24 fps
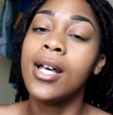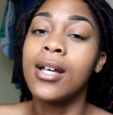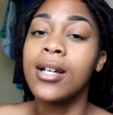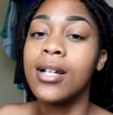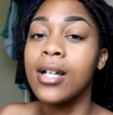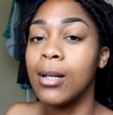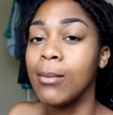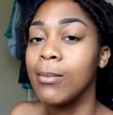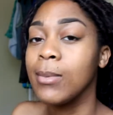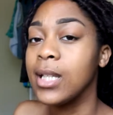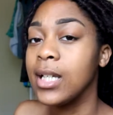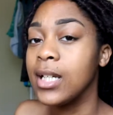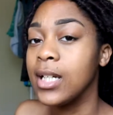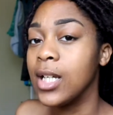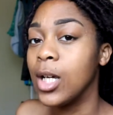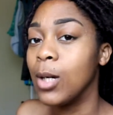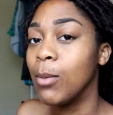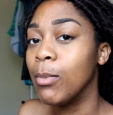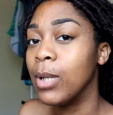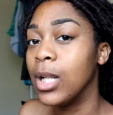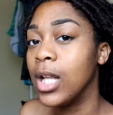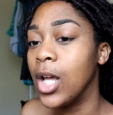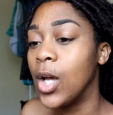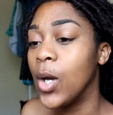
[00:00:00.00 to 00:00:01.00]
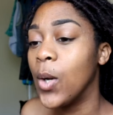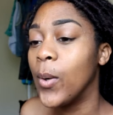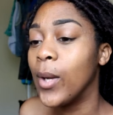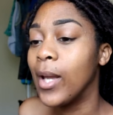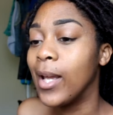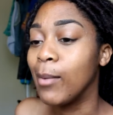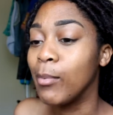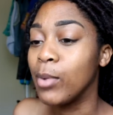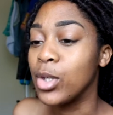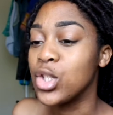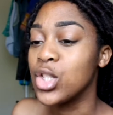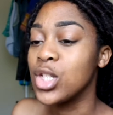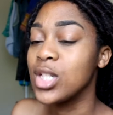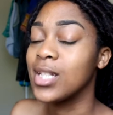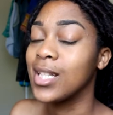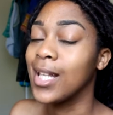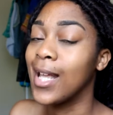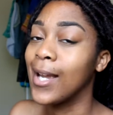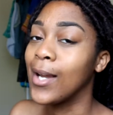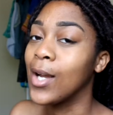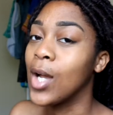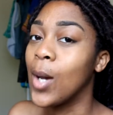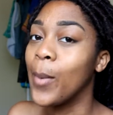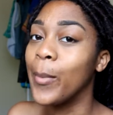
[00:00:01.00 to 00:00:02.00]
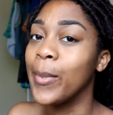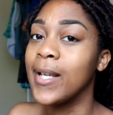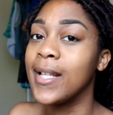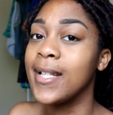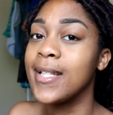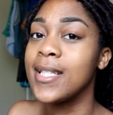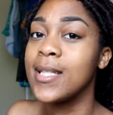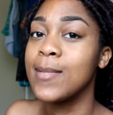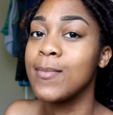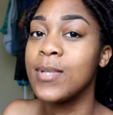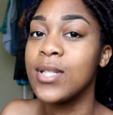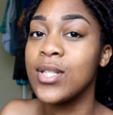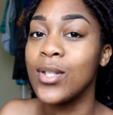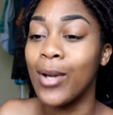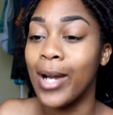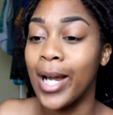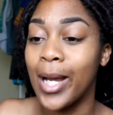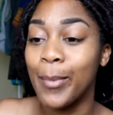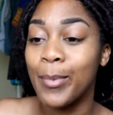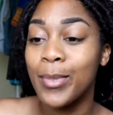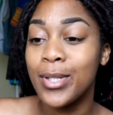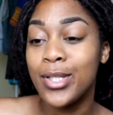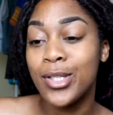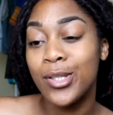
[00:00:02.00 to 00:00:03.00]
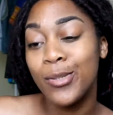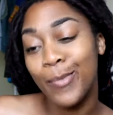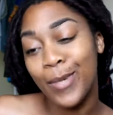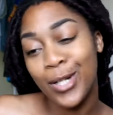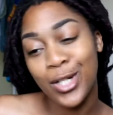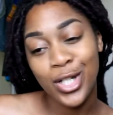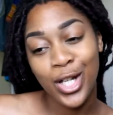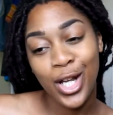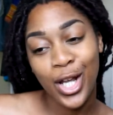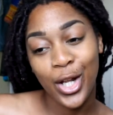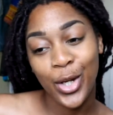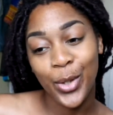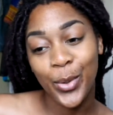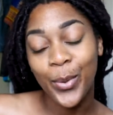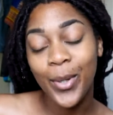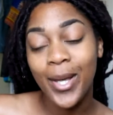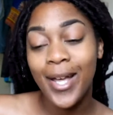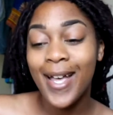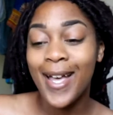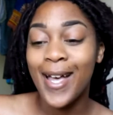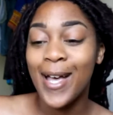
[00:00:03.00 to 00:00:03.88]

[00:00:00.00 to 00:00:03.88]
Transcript: comment that down below, and make sure to like, comment, and subscribe to my channel.